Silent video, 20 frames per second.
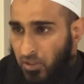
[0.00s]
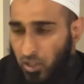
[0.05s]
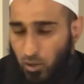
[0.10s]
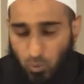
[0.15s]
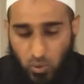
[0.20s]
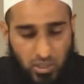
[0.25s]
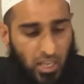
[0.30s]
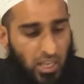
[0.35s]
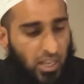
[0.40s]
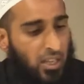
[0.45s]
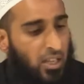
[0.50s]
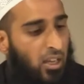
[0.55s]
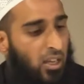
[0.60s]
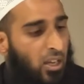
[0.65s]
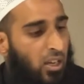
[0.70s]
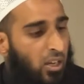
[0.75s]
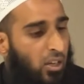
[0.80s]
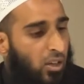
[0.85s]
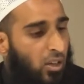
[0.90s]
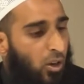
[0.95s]
we say
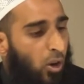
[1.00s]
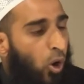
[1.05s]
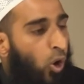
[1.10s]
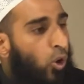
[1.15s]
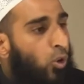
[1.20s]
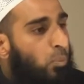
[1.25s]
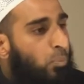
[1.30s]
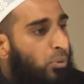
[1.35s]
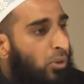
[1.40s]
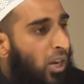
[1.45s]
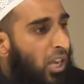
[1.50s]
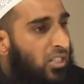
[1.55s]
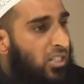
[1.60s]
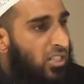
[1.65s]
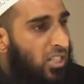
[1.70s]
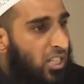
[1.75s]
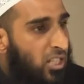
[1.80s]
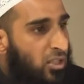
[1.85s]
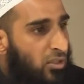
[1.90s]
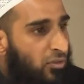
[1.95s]
all praise
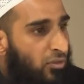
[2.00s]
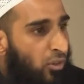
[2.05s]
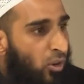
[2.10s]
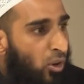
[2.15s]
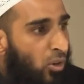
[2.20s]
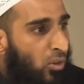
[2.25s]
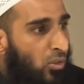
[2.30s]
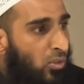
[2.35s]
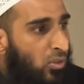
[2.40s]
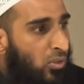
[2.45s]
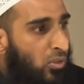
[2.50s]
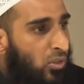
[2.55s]
is for